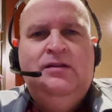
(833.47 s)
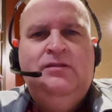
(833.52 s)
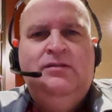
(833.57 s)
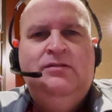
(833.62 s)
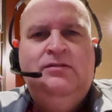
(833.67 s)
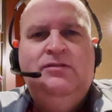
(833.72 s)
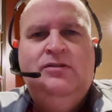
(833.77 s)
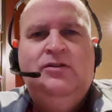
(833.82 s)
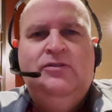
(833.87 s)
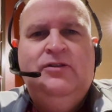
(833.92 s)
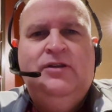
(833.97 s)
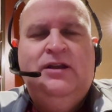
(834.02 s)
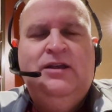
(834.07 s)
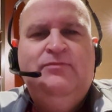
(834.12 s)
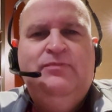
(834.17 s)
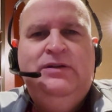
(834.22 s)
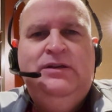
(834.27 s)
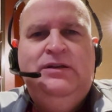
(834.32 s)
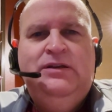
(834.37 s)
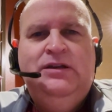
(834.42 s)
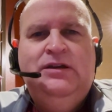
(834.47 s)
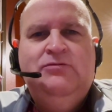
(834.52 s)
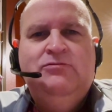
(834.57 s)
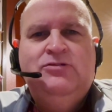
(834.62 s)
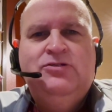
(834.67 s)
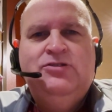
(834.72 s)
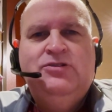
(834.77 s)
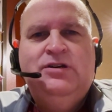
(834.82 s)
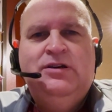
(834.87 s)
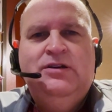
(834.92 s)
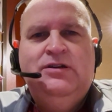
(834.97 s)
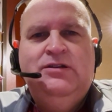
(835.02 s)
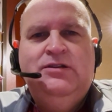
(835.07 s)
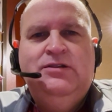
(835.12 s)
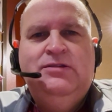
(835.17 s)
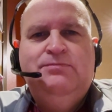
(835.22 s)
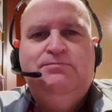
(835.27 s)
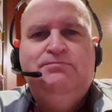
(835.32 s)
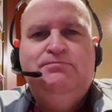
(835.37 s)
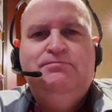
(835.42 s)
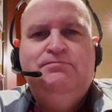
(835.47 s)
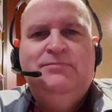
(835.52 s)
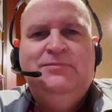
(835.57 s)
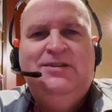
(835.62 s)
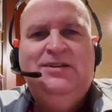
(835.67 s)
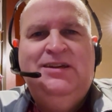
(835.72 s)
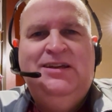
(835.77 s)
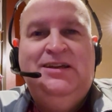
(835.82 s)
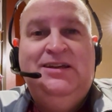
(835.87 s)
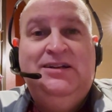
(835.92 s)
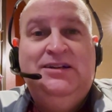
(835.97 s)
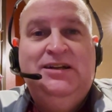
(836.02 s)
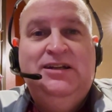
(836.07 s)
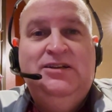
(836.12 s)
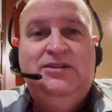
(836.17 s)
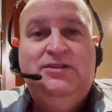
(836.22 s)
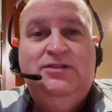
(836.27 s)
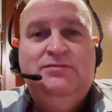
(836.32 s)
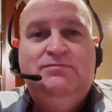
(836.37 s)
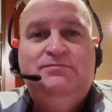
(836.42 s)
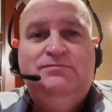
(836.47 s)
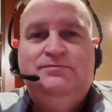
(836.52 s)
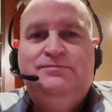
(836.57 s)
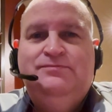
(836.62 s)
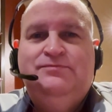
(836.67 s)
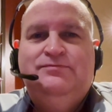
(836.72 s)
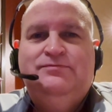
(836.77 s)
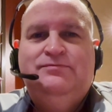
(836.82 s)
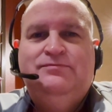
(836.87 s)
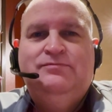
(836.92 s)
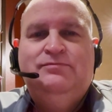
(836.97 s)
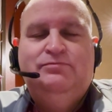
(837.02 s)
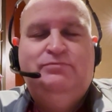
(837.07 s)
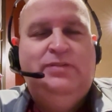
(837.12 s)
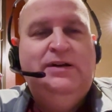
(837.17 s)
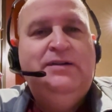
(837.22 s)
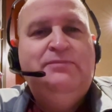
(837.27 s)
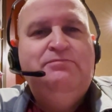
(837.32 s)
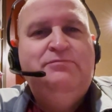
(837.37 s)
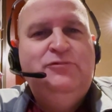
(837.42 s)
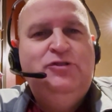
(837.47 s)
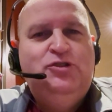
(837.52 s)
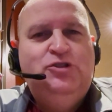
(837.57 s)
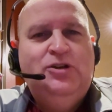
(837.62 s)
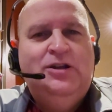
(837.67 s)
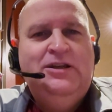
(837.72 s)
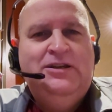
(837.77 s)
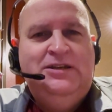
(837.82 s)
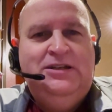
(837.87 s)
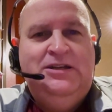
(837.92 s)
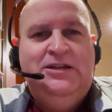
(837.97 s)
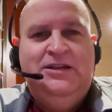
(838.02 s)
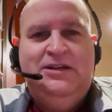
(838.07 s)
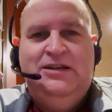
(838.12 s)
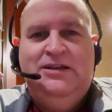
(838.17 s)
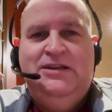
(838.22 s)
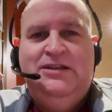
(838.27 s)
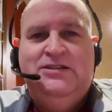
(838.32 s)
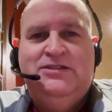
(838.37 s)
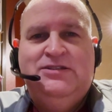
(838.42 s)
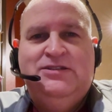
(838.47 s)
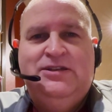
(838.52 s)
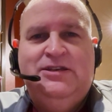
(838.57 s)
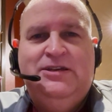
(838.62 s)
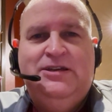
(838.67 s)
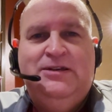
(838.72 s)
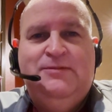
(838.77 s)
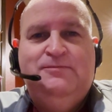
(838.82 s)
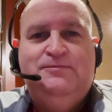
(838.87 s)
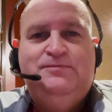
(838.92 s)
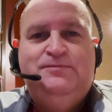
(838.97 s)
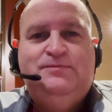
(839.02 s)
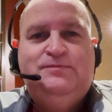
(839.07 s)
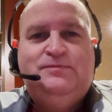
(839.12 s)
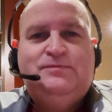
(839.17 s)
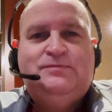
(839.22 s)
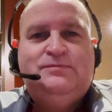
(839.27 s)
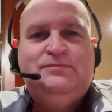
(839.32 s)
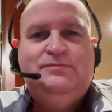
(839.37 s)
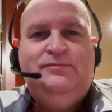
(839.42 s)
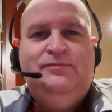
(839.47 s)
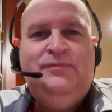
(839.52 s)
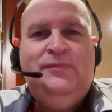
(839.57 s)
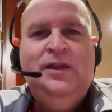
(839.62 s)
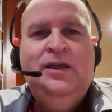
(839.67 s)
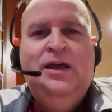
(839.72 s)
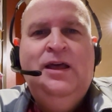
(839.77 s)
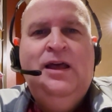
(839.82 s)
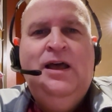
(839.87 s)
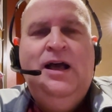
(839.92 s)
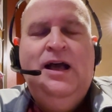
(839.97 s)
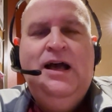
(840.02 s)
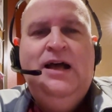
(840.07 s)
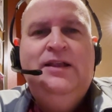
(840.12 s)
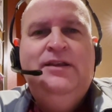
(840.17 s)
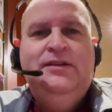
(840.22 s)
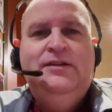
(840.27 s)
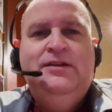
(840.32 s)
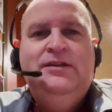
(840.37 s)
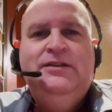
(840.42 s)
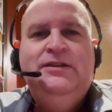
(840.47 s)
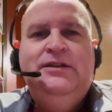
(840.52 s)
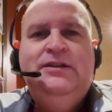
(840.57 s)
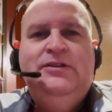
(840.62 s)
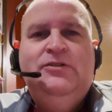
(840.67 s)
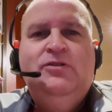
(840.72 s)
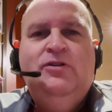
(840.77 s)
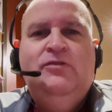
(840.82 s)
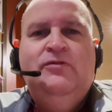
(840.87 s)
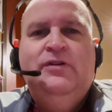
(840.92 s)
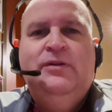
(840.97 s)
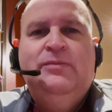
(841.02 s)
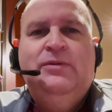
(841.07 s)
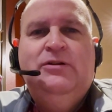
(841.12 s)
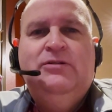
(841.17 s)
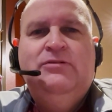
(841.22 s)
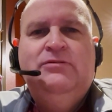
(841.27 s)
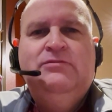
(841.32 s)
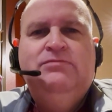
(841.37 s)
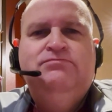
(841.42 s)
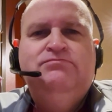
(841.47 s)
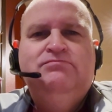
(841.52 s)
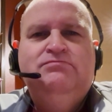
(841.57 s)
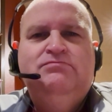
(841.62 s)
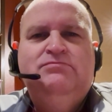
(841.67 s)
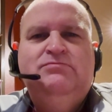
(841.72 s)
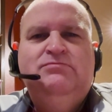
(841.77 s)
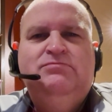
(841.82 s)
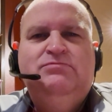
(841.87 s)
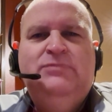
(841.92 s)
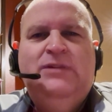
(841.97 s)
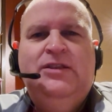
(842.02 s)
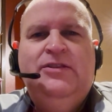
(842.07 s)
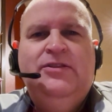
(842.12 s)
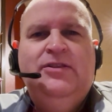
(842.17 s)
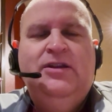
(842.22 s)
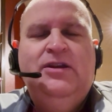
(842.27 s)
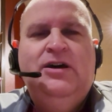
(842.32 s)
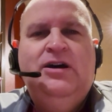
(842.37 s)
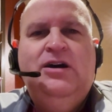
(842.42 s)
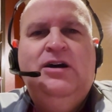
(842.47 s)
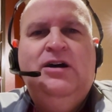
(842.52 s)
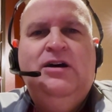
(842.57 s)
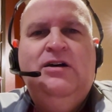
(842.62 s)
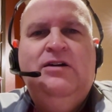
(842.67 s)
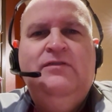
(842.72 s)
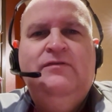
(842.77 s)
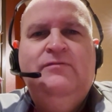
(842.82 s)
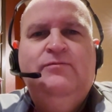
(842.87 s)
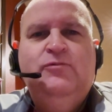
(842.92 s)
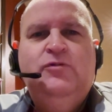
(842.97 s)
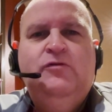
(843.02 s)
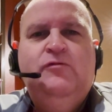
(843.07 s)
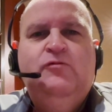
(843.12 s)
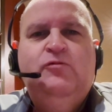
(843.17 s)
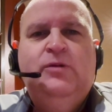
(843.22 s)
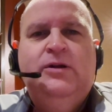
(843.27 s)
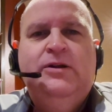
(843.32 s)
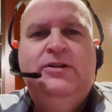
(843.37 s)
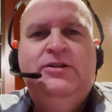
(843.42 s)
Not that I've been outside England, but should I need it, it's there. And I did it over about a month and a half, moved one